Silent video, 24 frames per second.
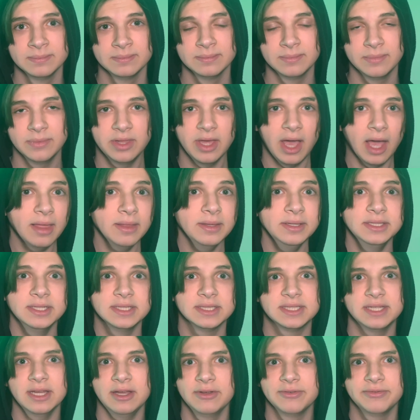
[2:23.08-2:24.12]
The island
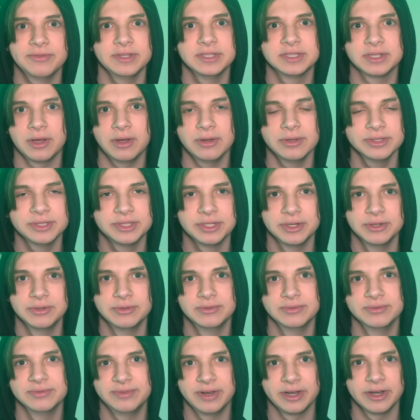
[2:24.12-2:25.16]
itself is
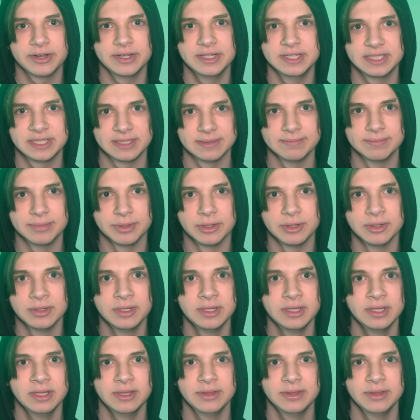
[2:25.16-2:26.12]
also very simple.